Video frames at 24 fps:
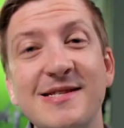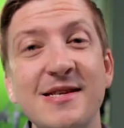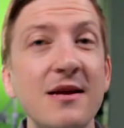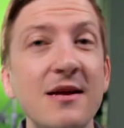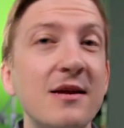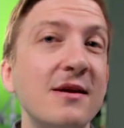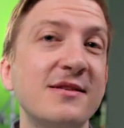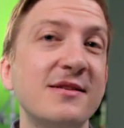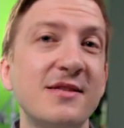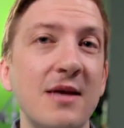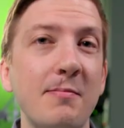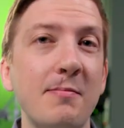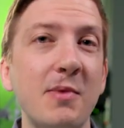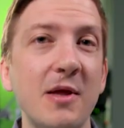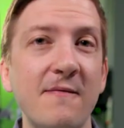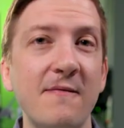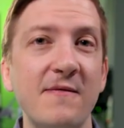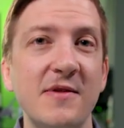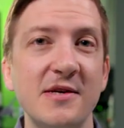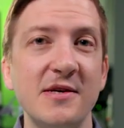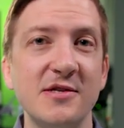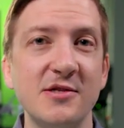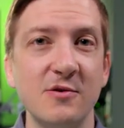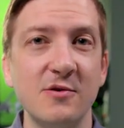see an example
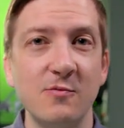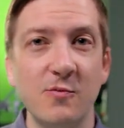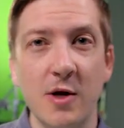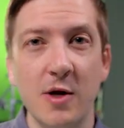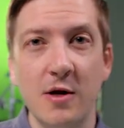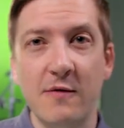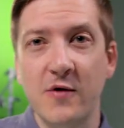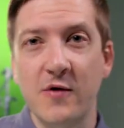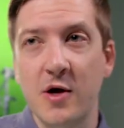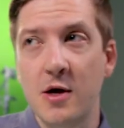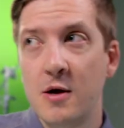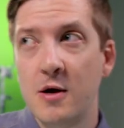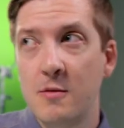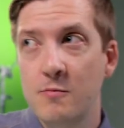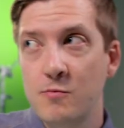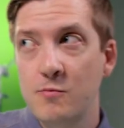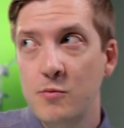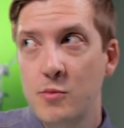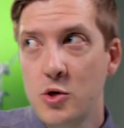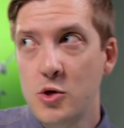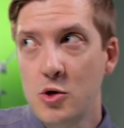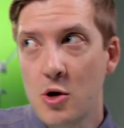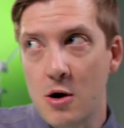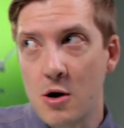of this right over
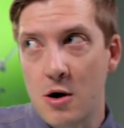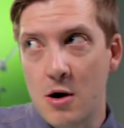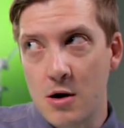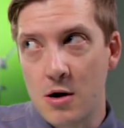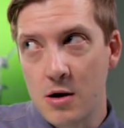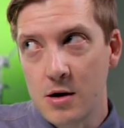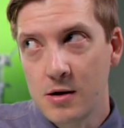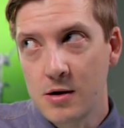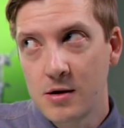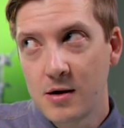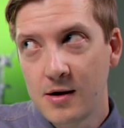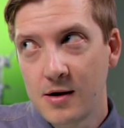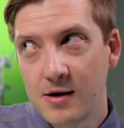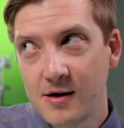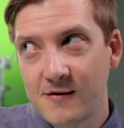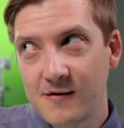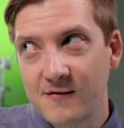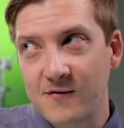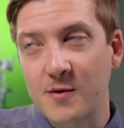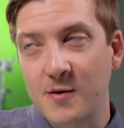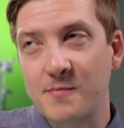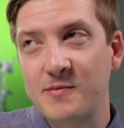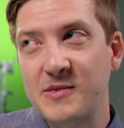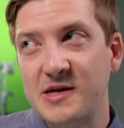here
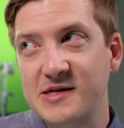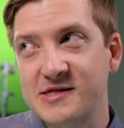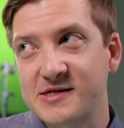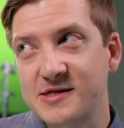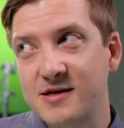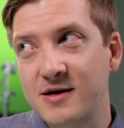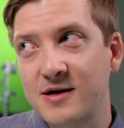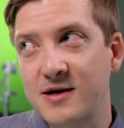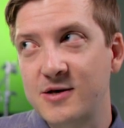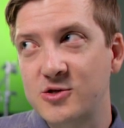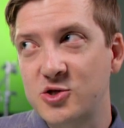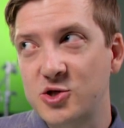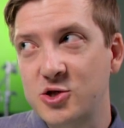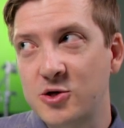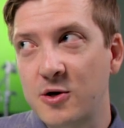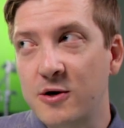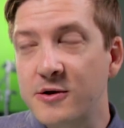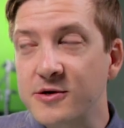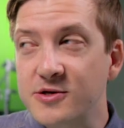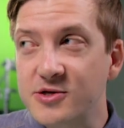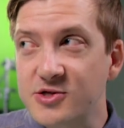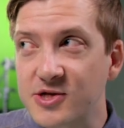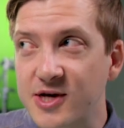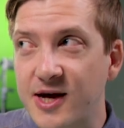from this uh,
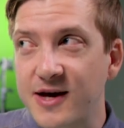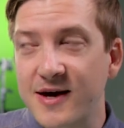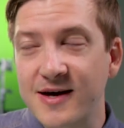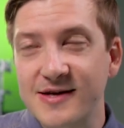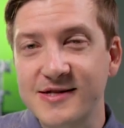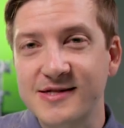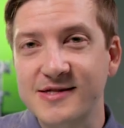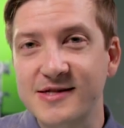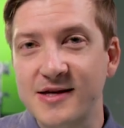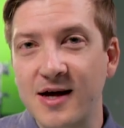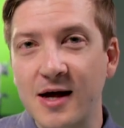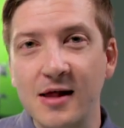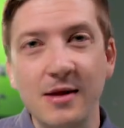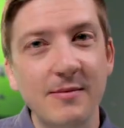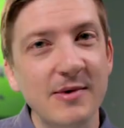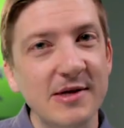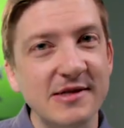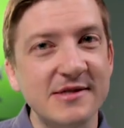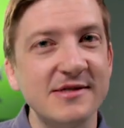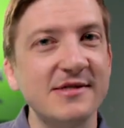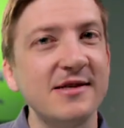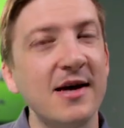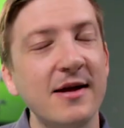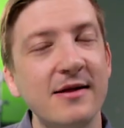chart.js
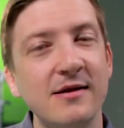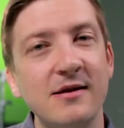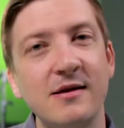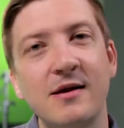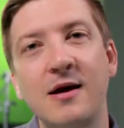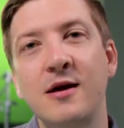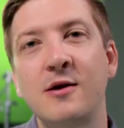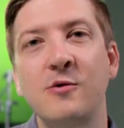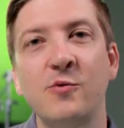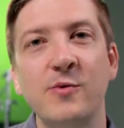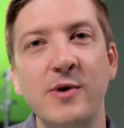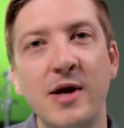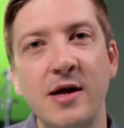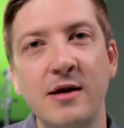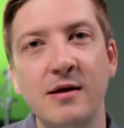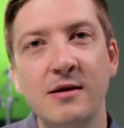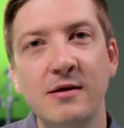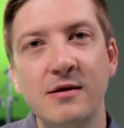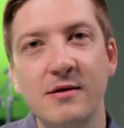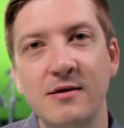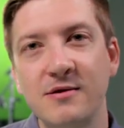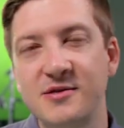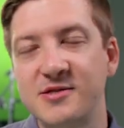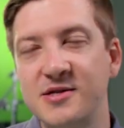element set that I
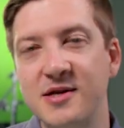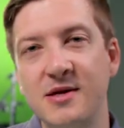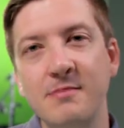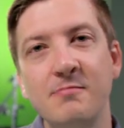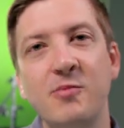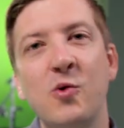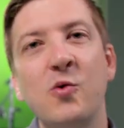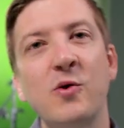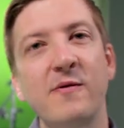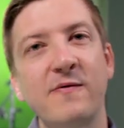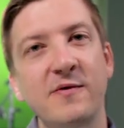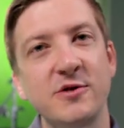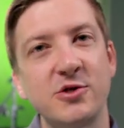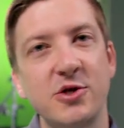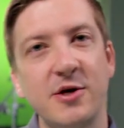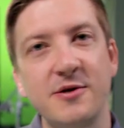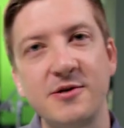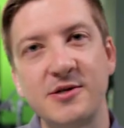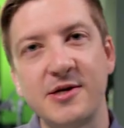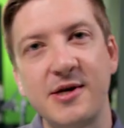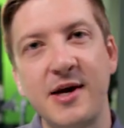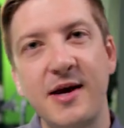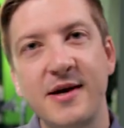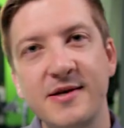created. There's an import for
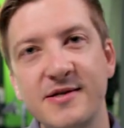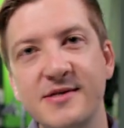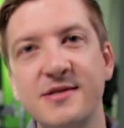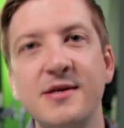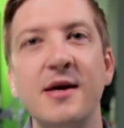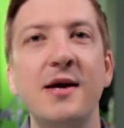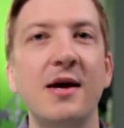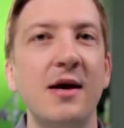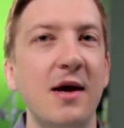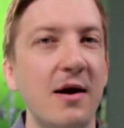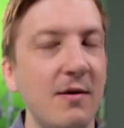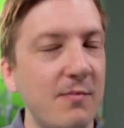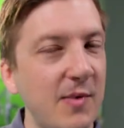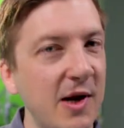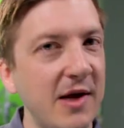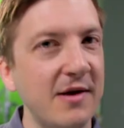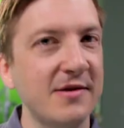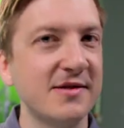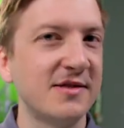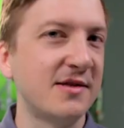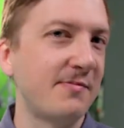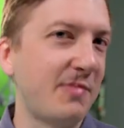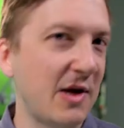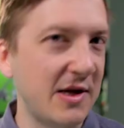chart.js. Everybody
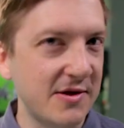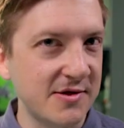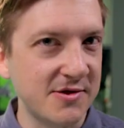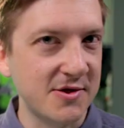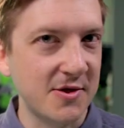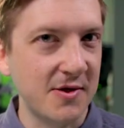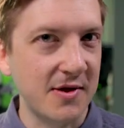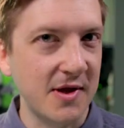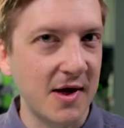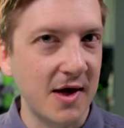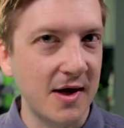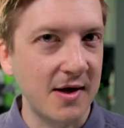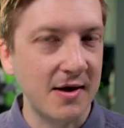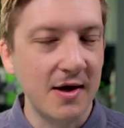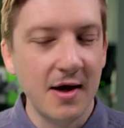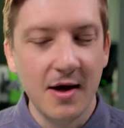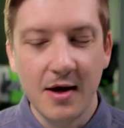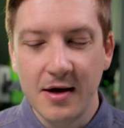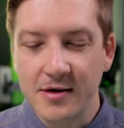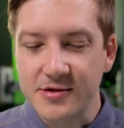else depends on that.